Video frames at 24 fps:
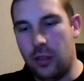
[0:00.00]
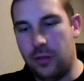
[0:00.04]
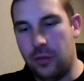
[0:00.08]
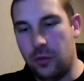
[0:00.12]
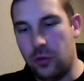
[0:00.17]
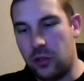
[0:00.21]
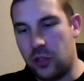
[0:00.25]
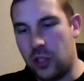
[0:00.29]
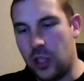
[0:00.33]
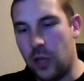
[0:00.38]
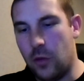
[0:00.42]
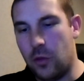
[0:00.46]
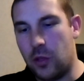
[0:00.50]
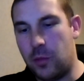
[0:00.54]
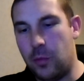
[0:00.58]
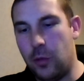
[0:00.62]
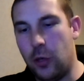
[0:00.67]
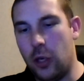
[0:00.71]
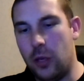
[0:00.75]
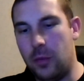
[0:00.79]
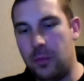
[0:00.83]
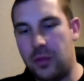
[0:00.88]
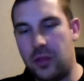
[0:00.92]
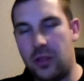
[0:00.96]
off all Star Wars
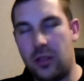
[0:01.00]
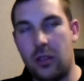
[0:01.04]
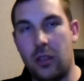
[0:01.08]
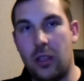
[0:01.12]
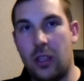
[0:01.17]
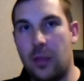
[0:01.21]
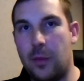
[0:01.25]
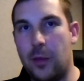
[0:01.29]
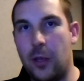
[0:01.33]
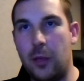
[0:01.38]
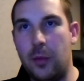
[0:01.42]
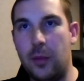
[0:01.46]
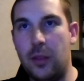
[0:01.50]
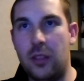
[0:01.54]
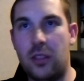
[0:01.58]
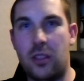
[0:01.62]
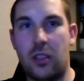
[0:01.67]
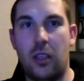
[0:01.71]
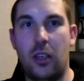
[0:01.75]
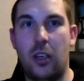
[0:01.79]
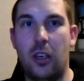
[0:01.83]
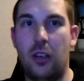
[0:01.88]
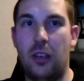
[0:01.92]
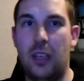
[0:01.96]
pops at the moment,
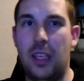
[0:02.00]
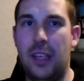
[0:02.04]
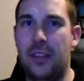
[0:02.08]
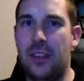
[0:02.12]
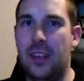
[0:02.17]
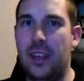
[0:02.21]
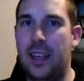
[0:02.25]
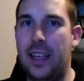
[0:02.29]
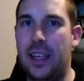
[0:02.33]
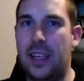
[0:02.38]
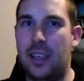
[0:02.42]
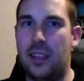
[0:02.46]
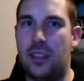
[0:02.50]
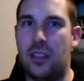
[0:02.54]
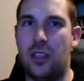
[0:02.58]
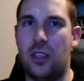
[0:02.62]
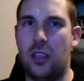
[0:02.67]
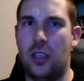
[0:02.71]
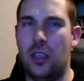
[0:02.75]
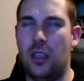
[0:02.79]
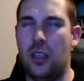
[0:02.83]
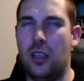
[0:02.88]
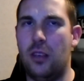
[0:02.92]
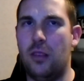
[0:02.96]
so I'll leave a link
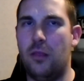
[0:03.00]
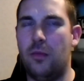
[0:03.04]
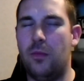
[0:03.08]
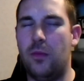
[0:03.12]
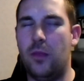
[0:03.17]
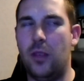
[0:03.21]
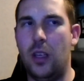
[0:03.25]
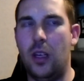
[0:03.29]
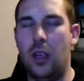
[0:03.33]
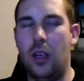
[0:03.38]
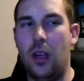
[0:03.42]
to